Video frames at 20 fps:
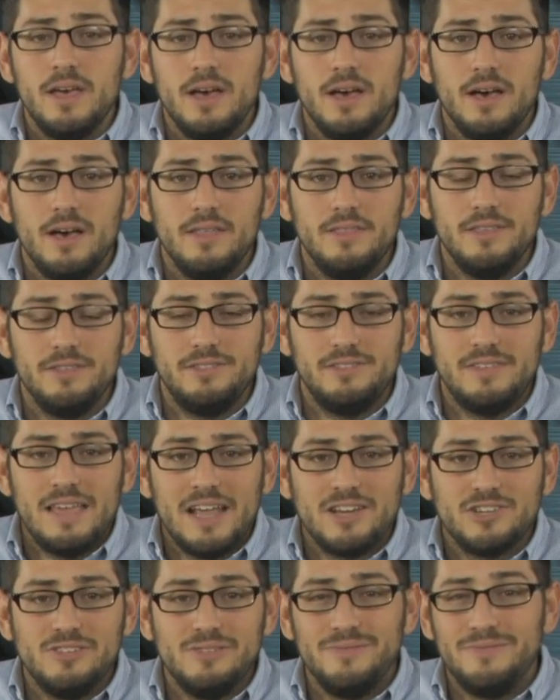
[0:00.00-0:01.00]
Uh, this is
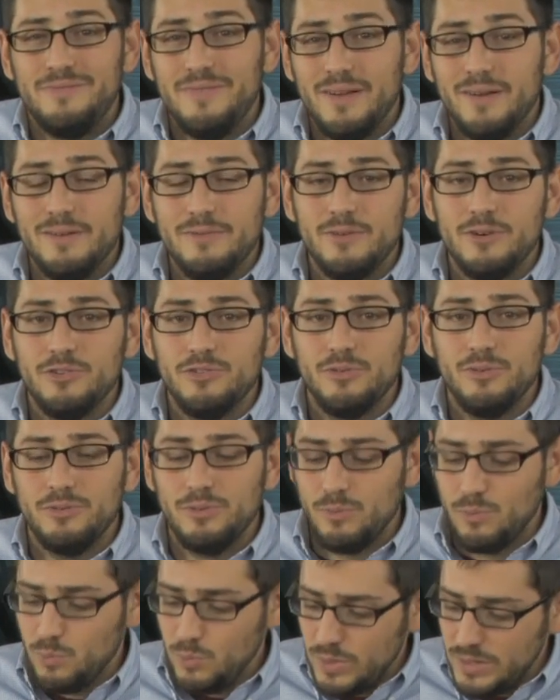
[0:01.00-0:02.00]
actually very versatile. It's
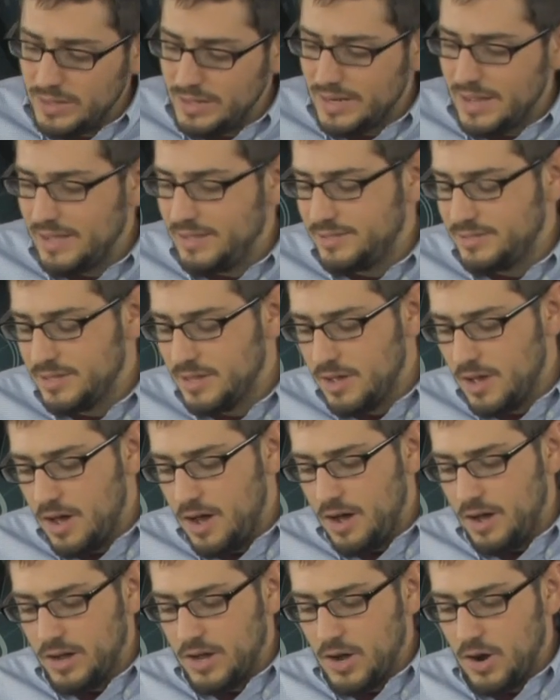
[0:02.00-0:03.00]
a really nice
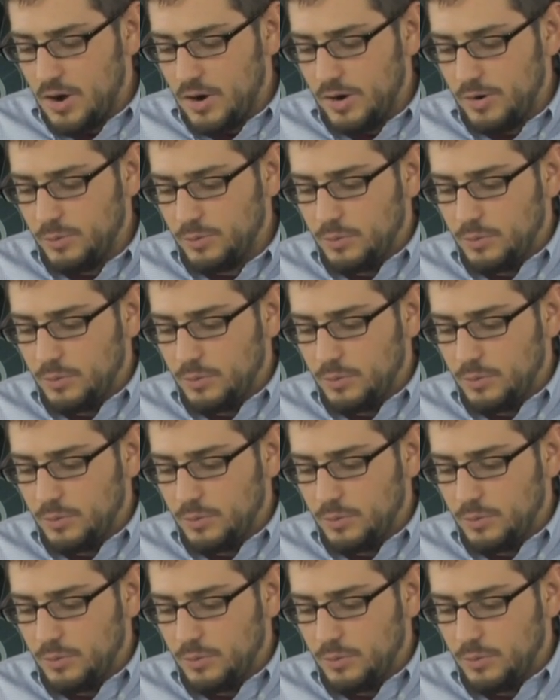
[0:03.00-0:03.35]
uh, card.